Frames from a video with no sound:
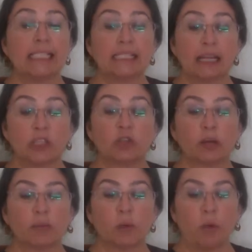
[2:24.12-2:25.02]
sudden
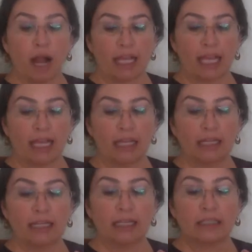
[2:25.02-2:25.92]
trouble walking,
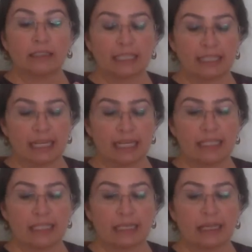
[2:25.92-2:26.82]

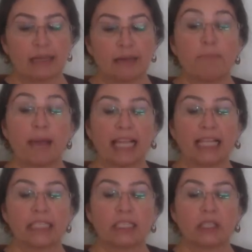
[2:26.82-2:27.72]
dizziness,
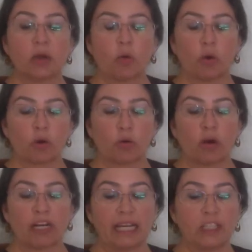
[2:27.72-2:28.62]
balance, or
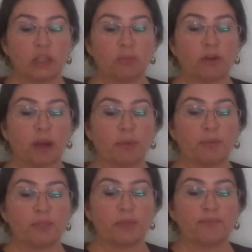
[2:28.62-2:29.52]
coordination
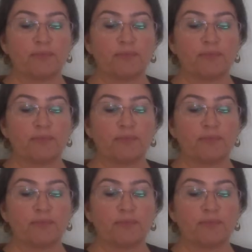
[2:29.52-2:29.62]
problems,